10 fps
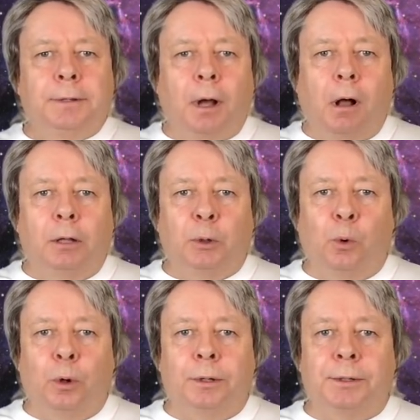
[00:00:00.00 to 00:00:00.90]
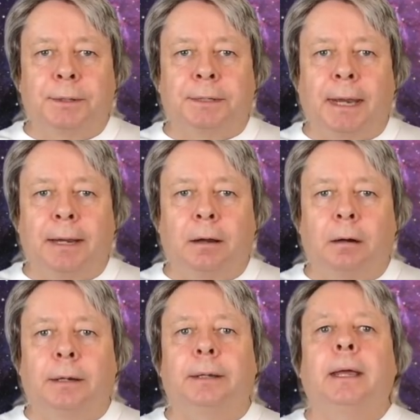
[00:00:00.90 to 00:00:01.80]
Hollywood's take
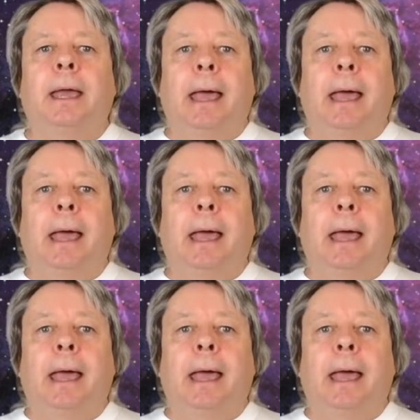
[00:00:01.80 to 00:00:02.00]
on it